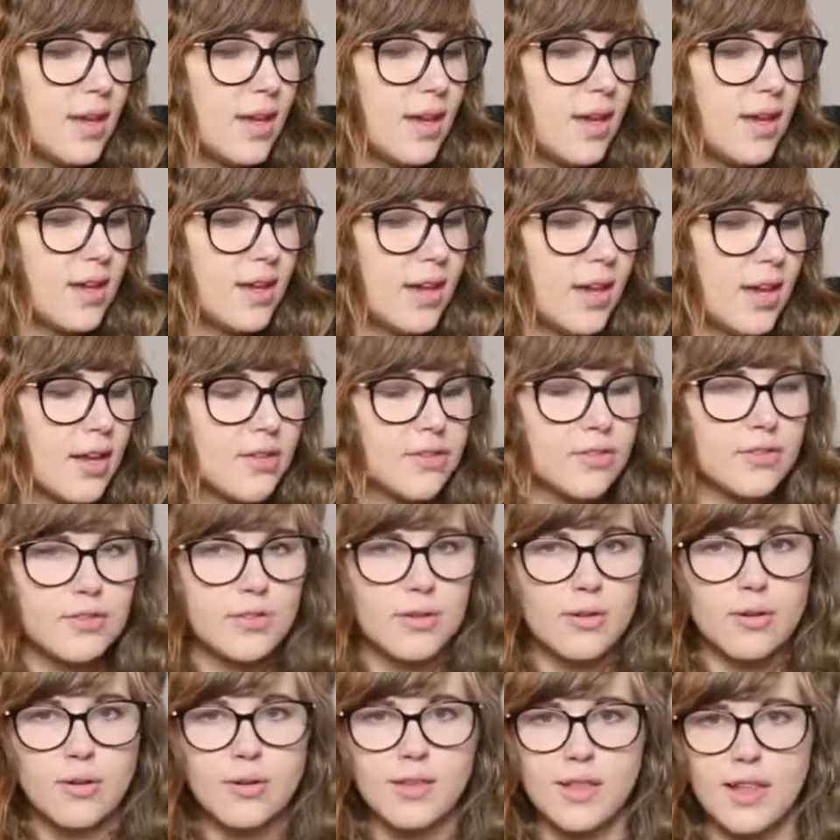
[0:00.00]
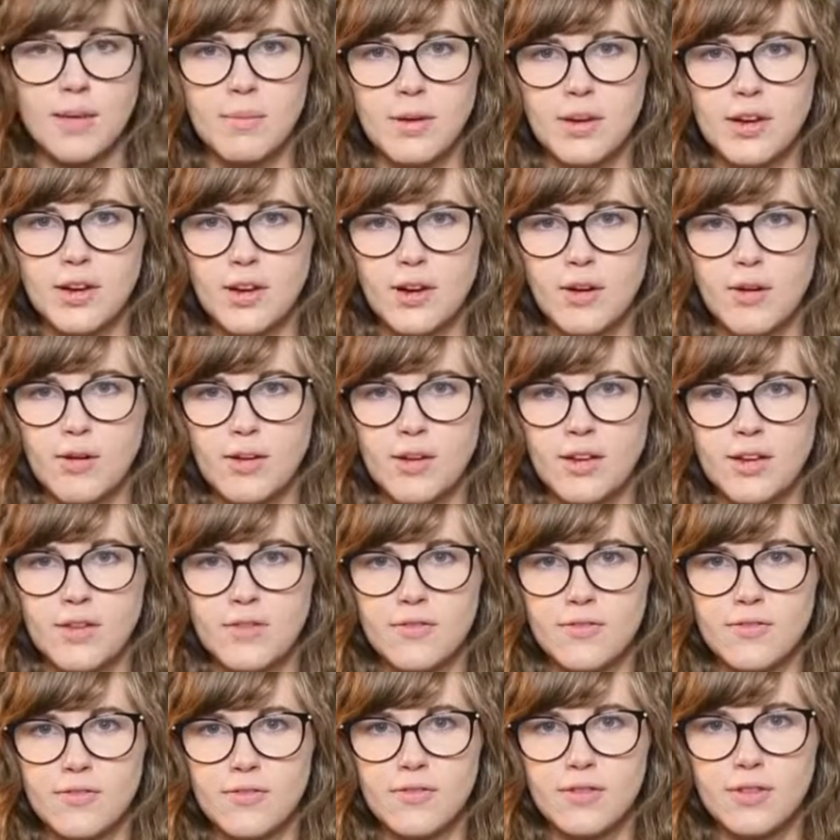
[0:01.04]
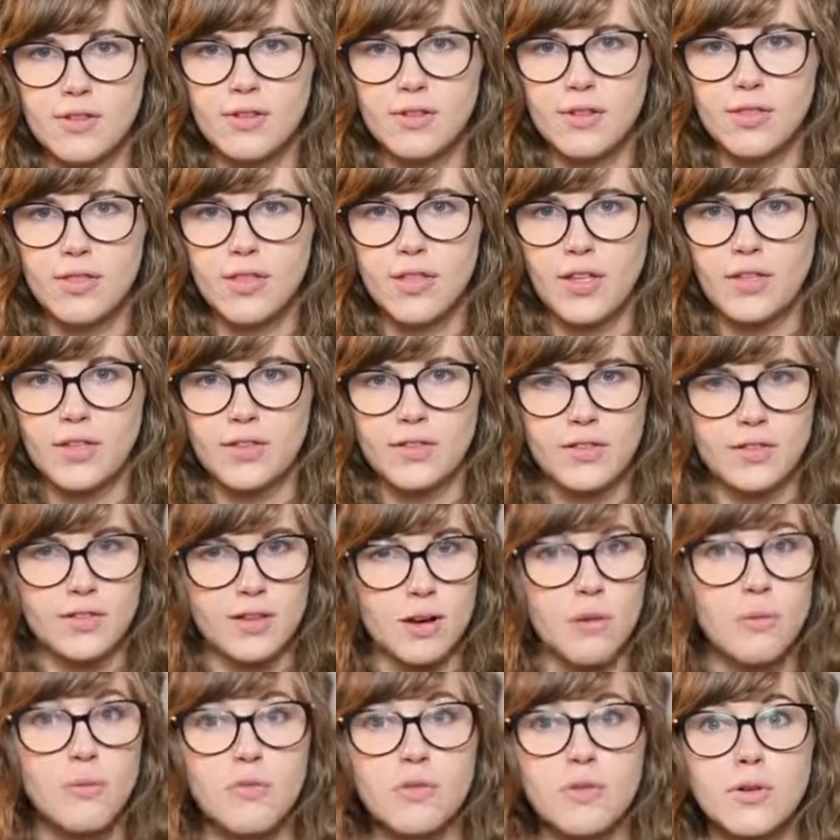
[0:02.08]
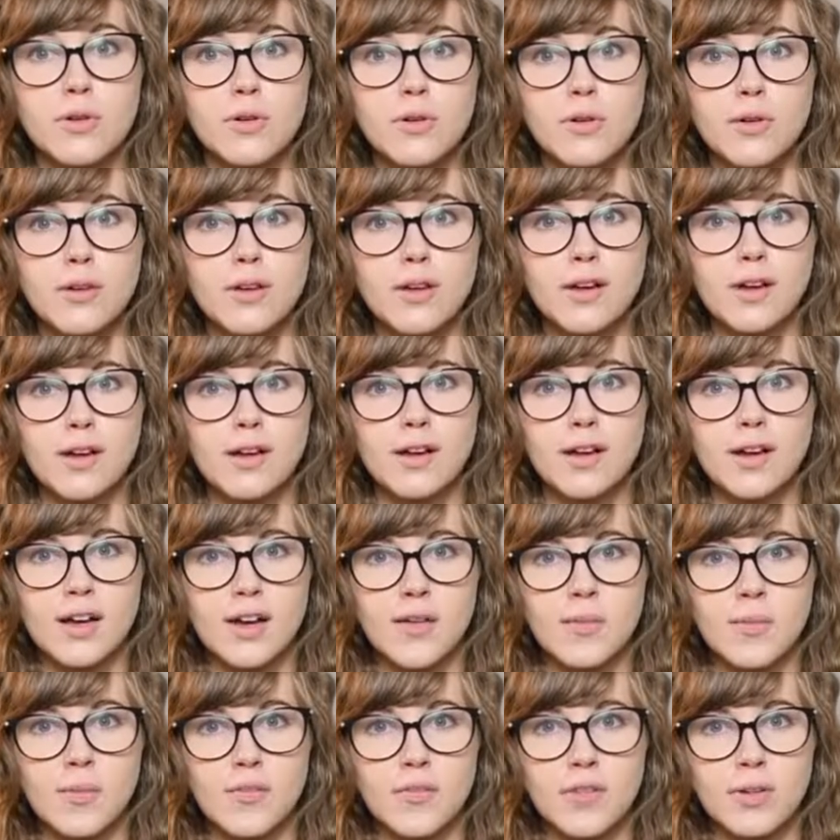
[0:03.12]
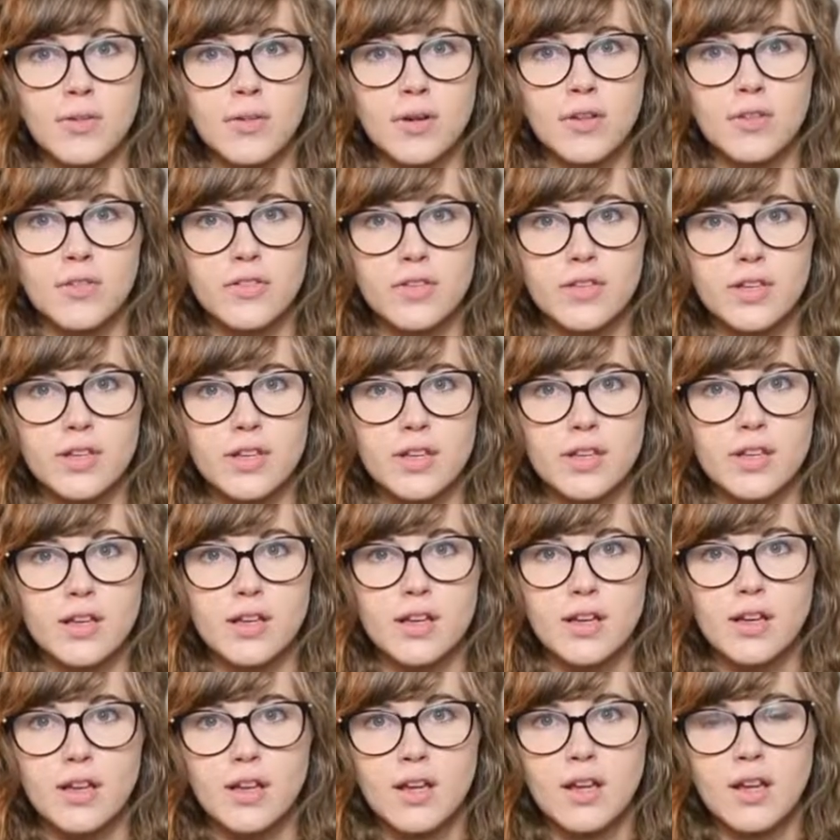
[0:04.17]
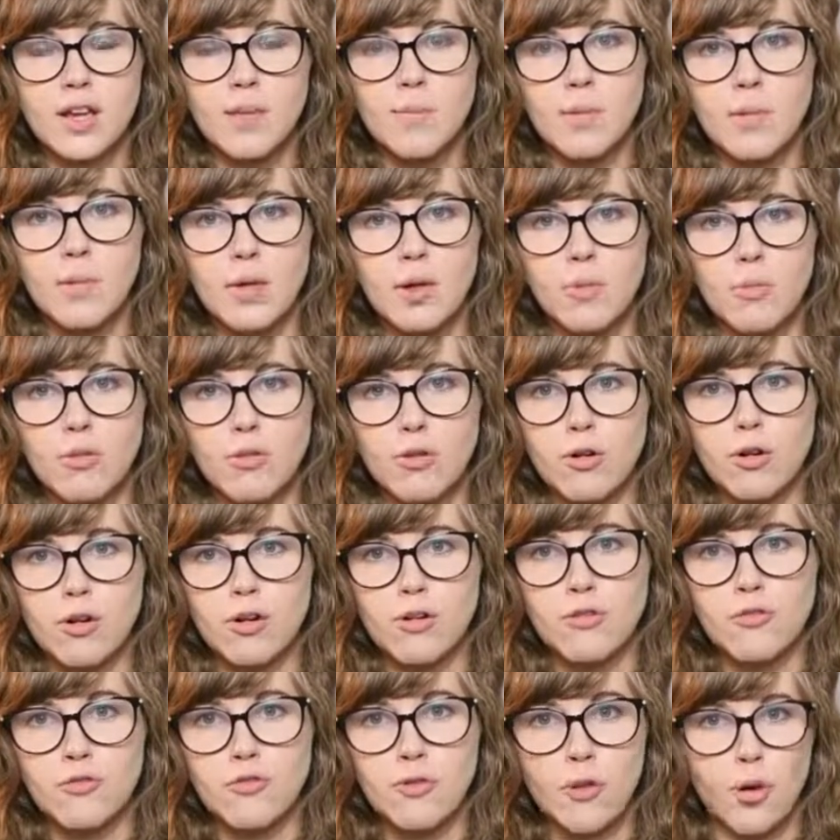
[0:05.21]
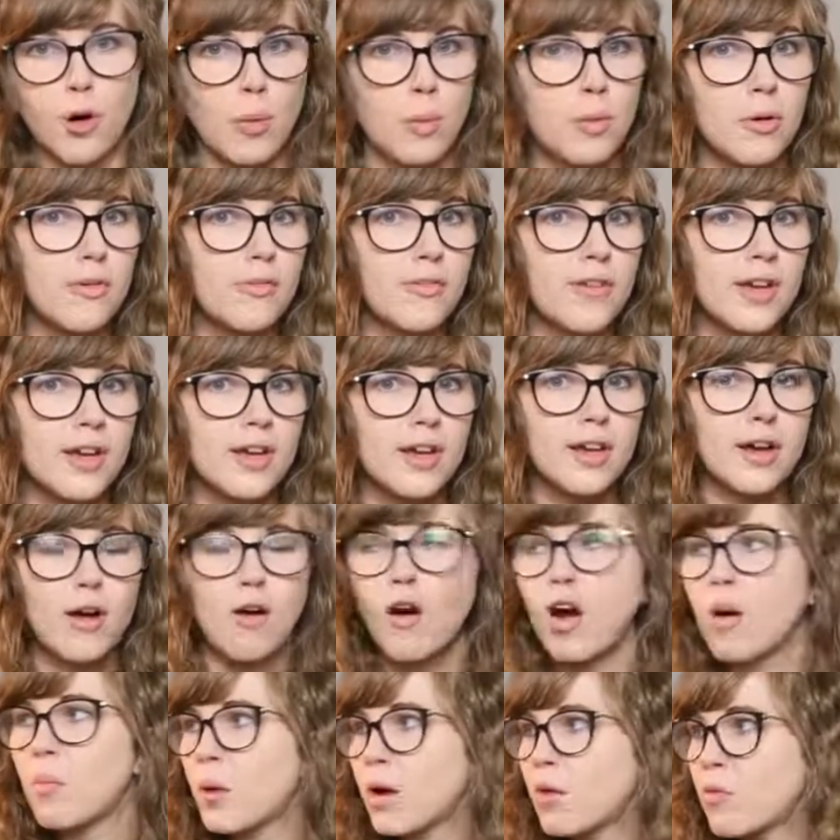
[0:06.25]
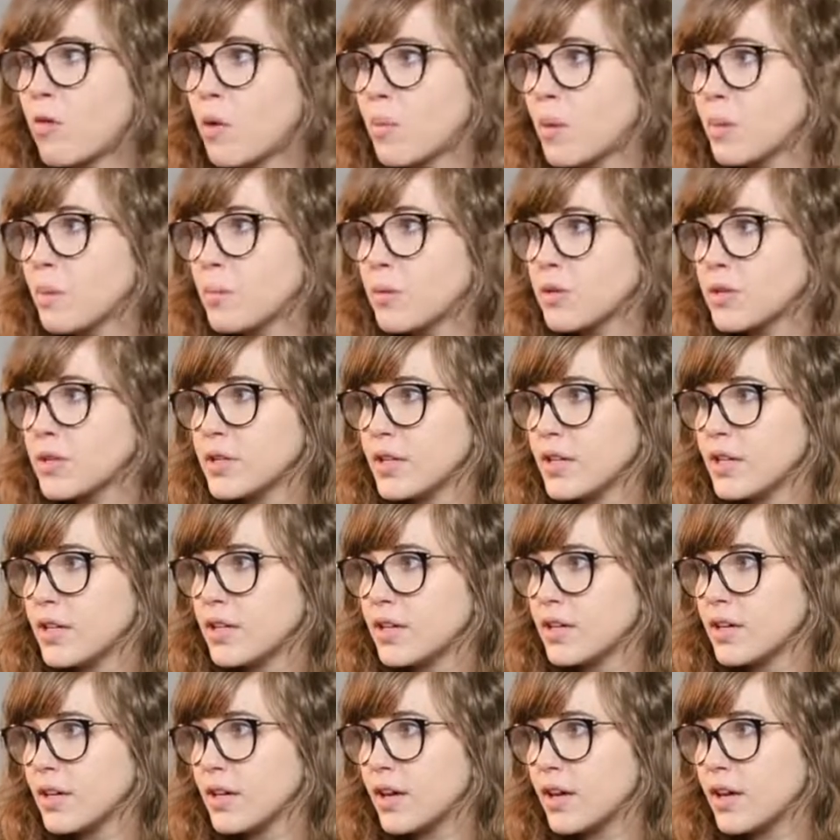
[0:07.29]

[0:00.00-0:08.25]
Yes, so let me know if you think this is helpful. If you want to see maybe a more formal video on my warm-up routine,